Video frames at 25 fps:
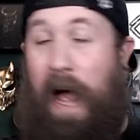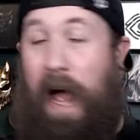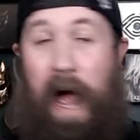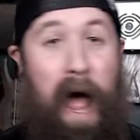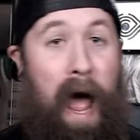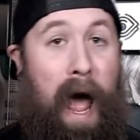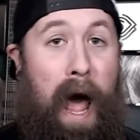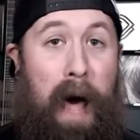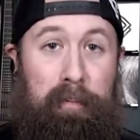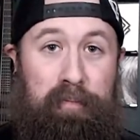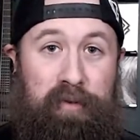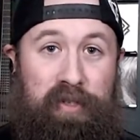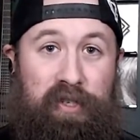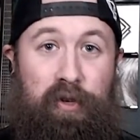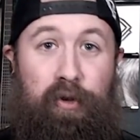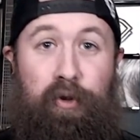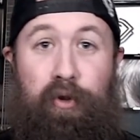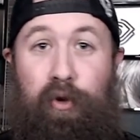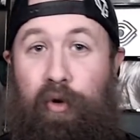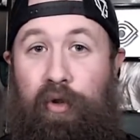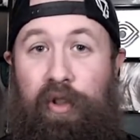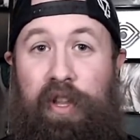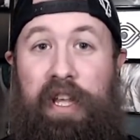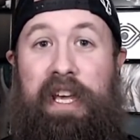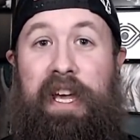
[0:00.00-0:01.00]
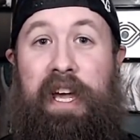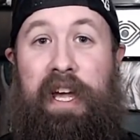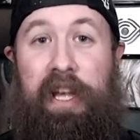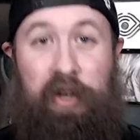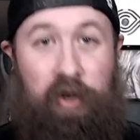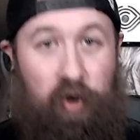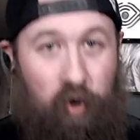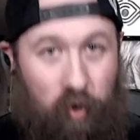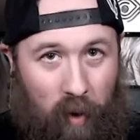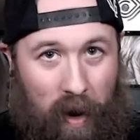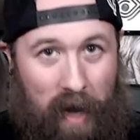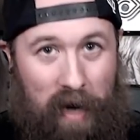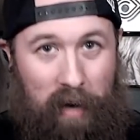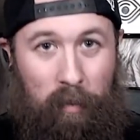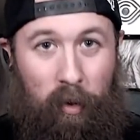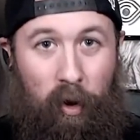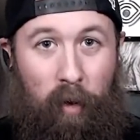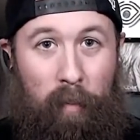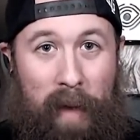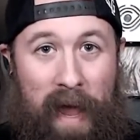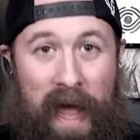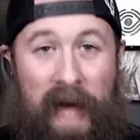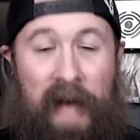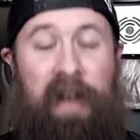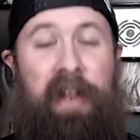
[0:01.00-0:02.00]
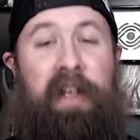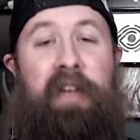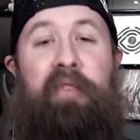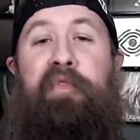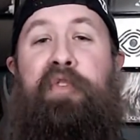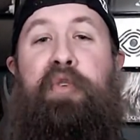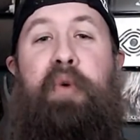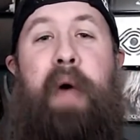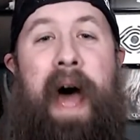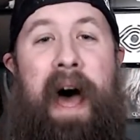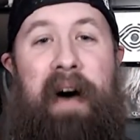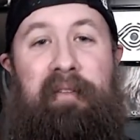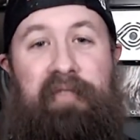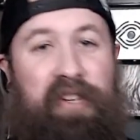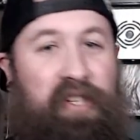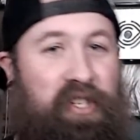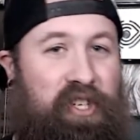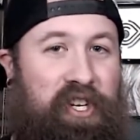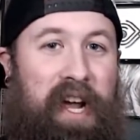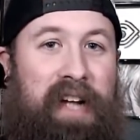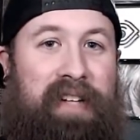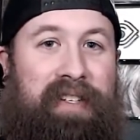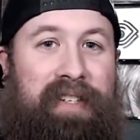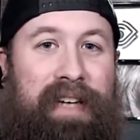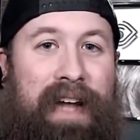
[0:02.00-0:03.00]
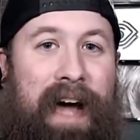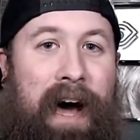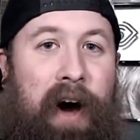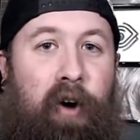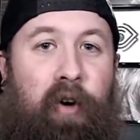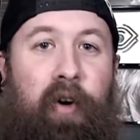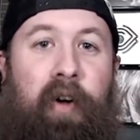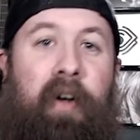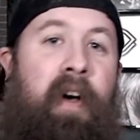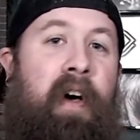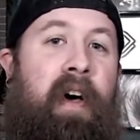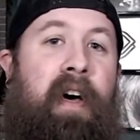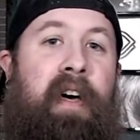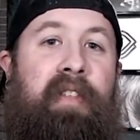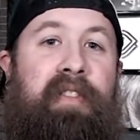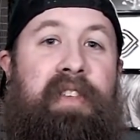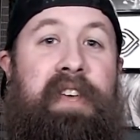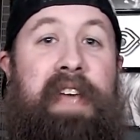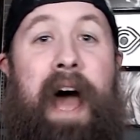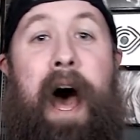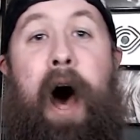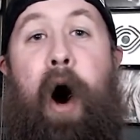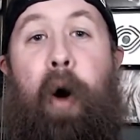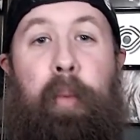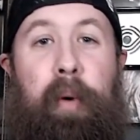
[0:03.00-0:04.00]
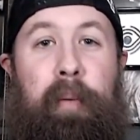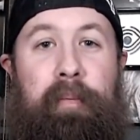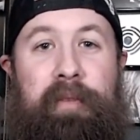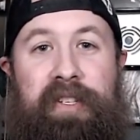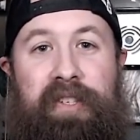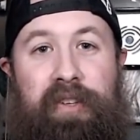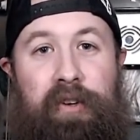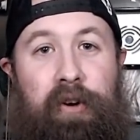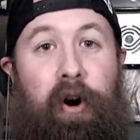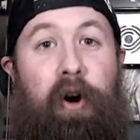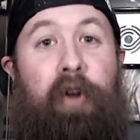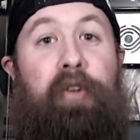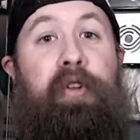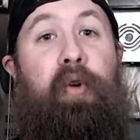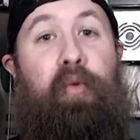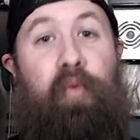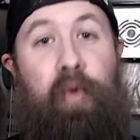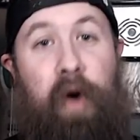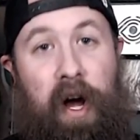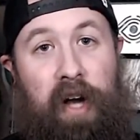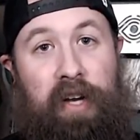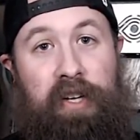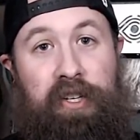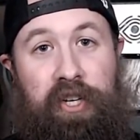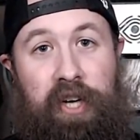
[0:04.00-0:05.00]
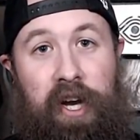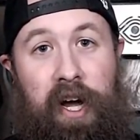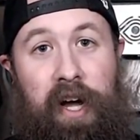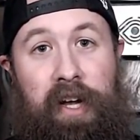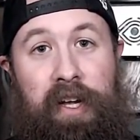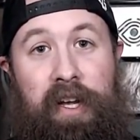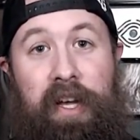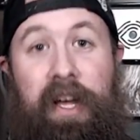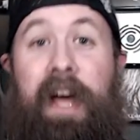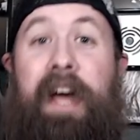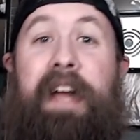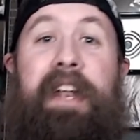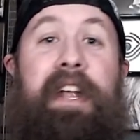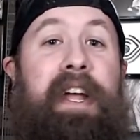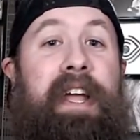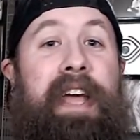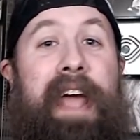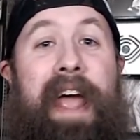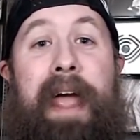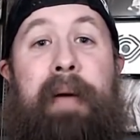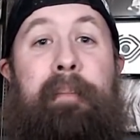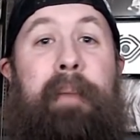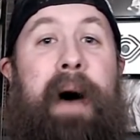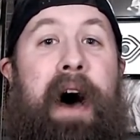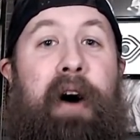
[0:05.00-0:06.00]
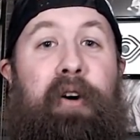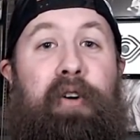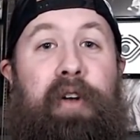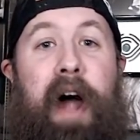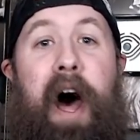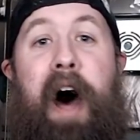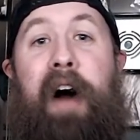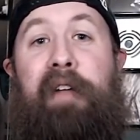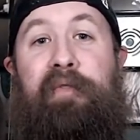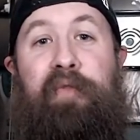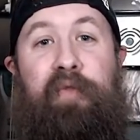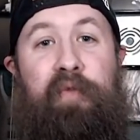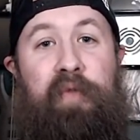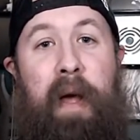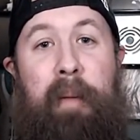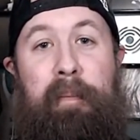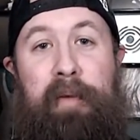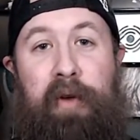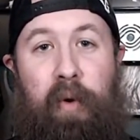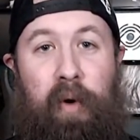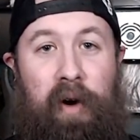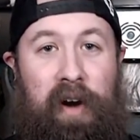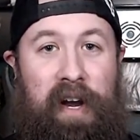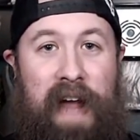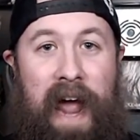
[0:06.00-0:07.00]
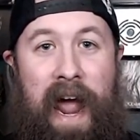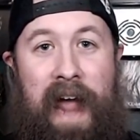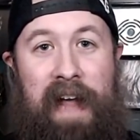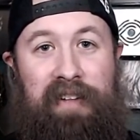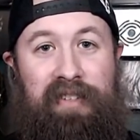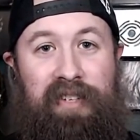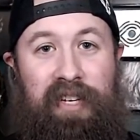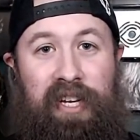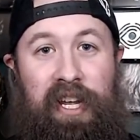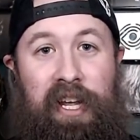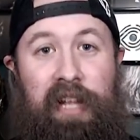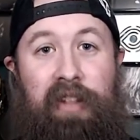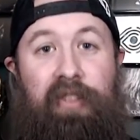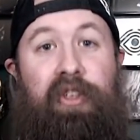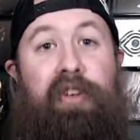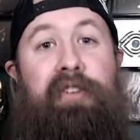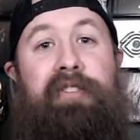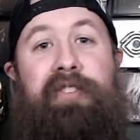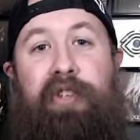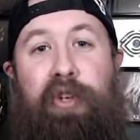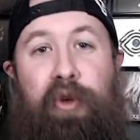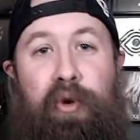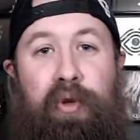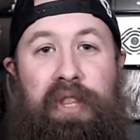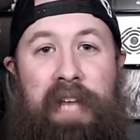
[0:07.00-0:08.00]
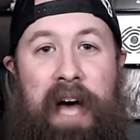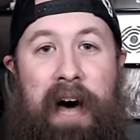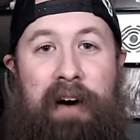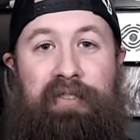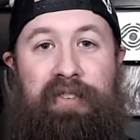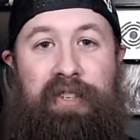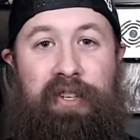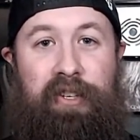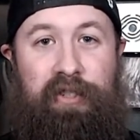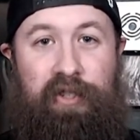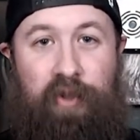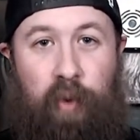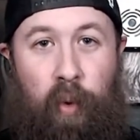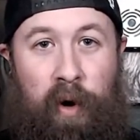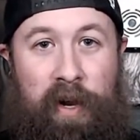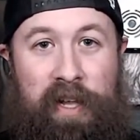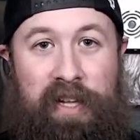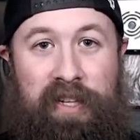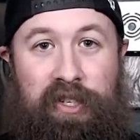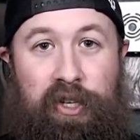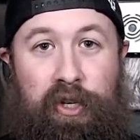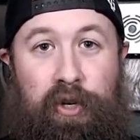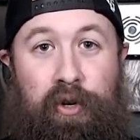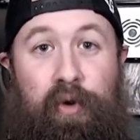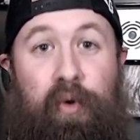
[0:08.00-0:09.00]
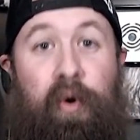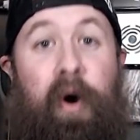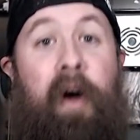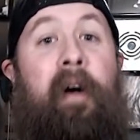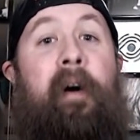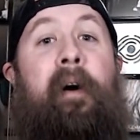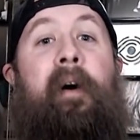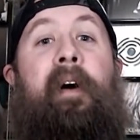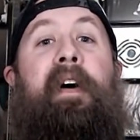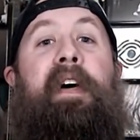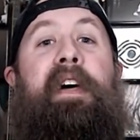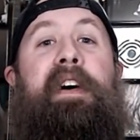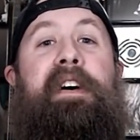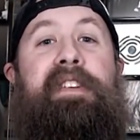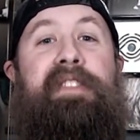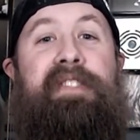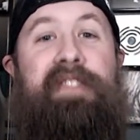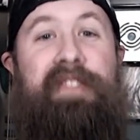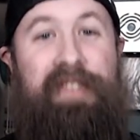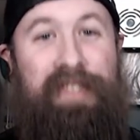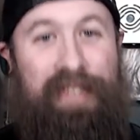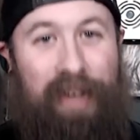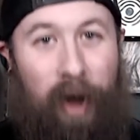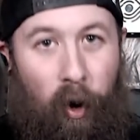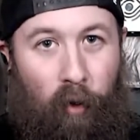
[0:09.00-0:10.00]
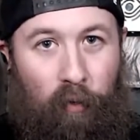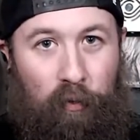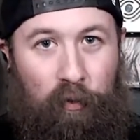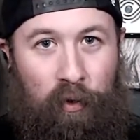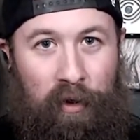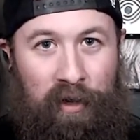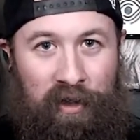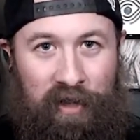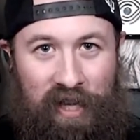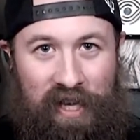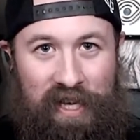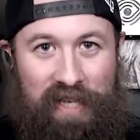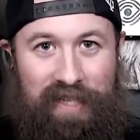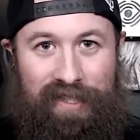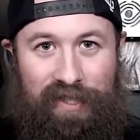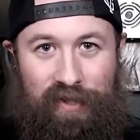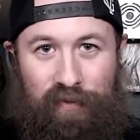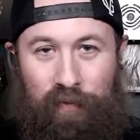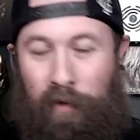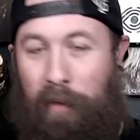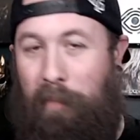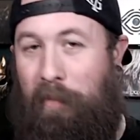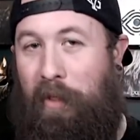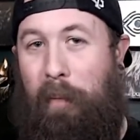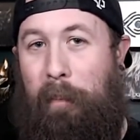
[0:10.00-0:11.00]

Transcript: absolutely incredible, man. If you haven't checked it out, the album is called Rakshak, and it came out on February 18th, 2022, self-released from the